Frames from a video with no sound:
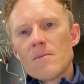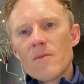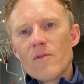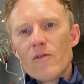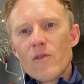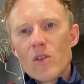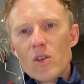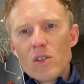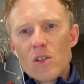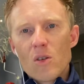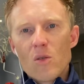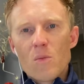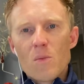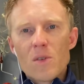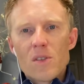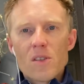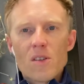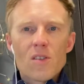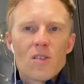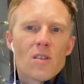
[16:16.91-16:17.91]
vertical
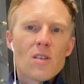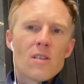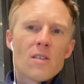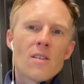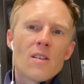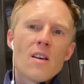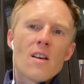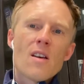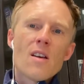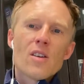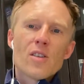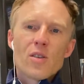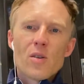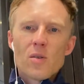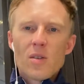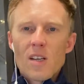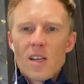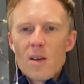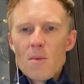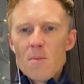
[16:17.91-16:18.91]
position,
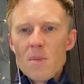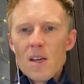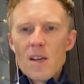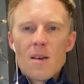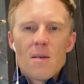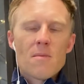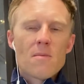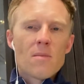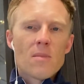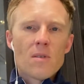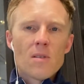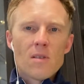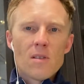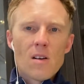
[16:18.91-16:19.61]
shooting a beam